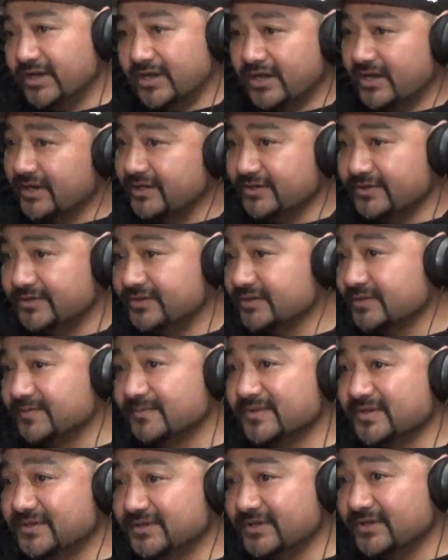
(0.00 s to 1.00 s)
and you just
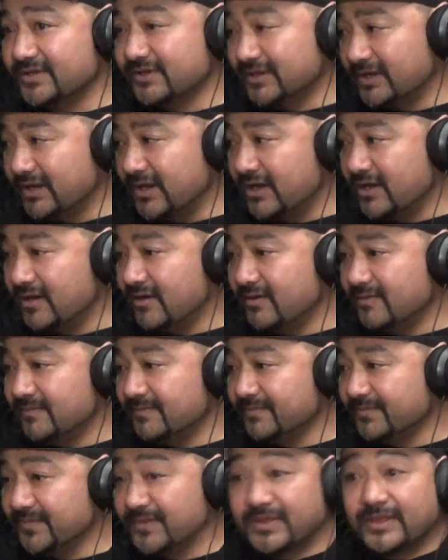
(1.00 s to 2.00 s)
missed it. That
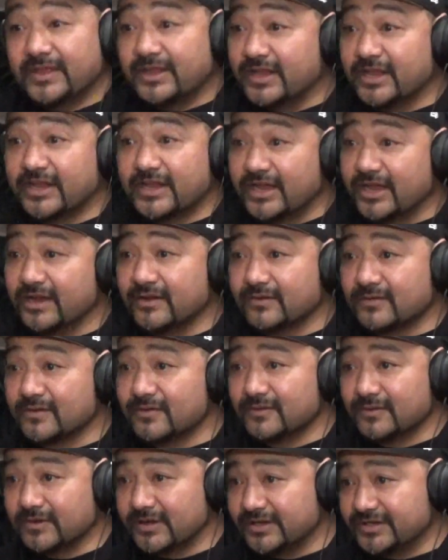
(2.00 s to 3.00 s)
they can
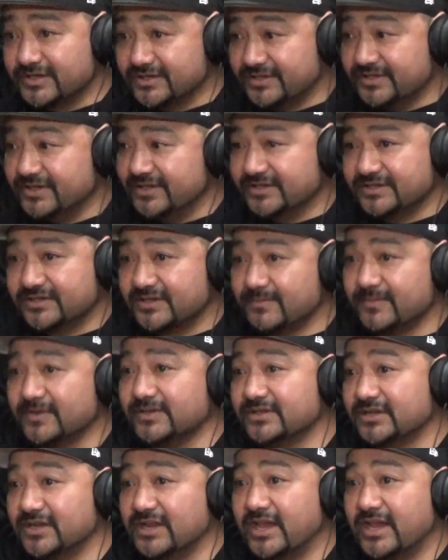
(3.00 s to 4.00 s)
grow. It just needs something
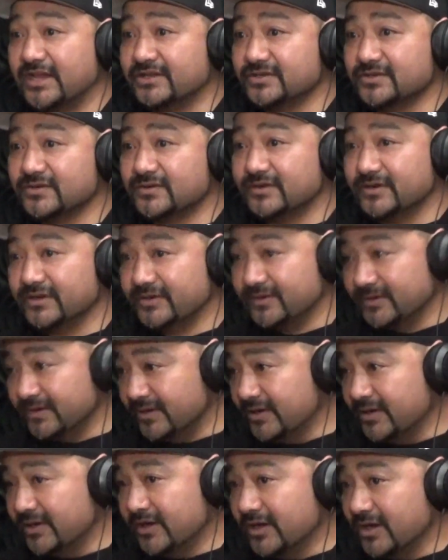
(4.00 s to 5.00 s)
to latch on and
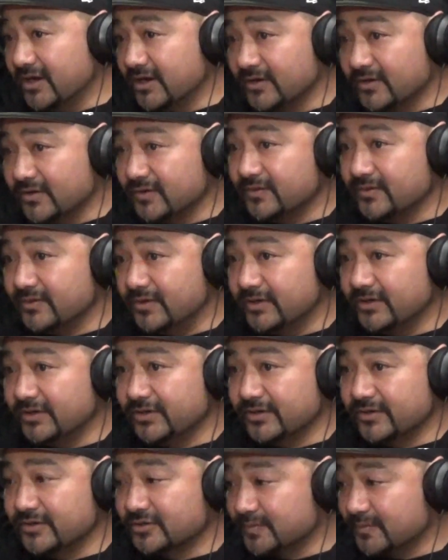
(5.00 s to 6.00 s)
a good,
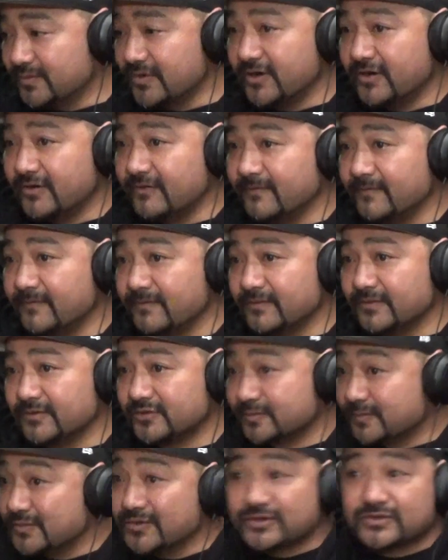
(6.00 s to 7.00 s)

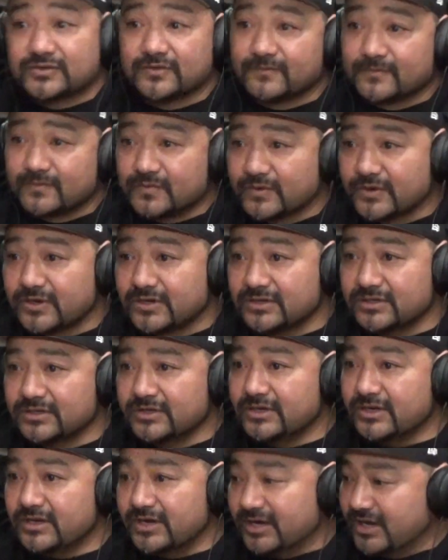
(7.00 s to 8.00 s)
spritz of water,
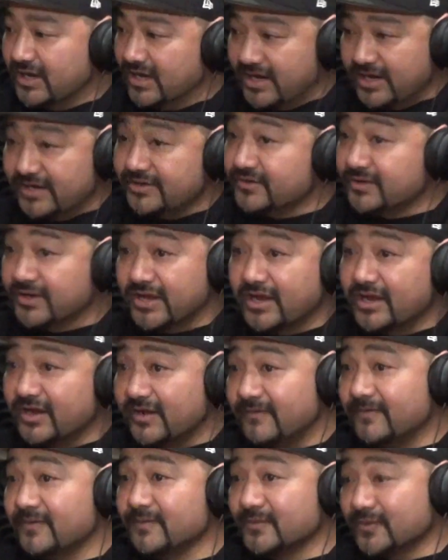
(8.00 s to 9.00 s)
and you can
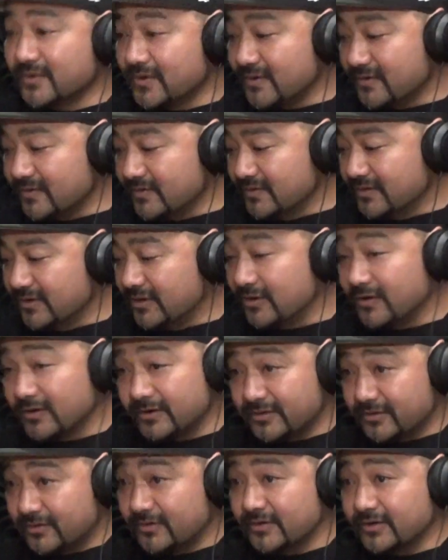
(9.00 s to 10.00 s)
have them grow
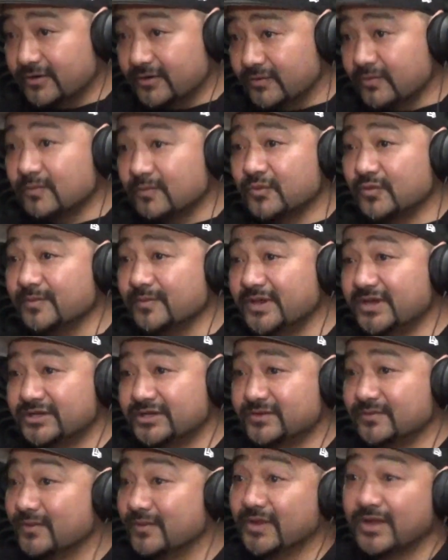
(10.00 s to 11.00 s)
on a normal
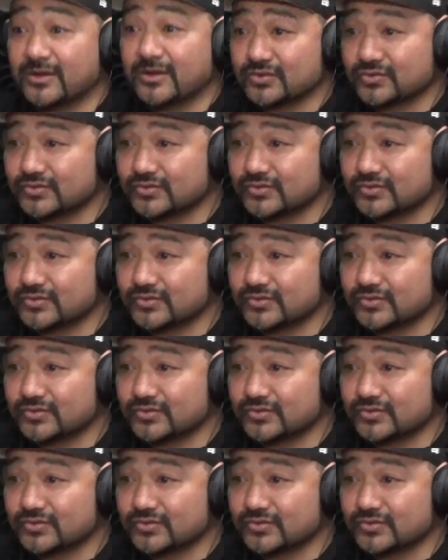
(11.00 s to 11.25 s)
mesh without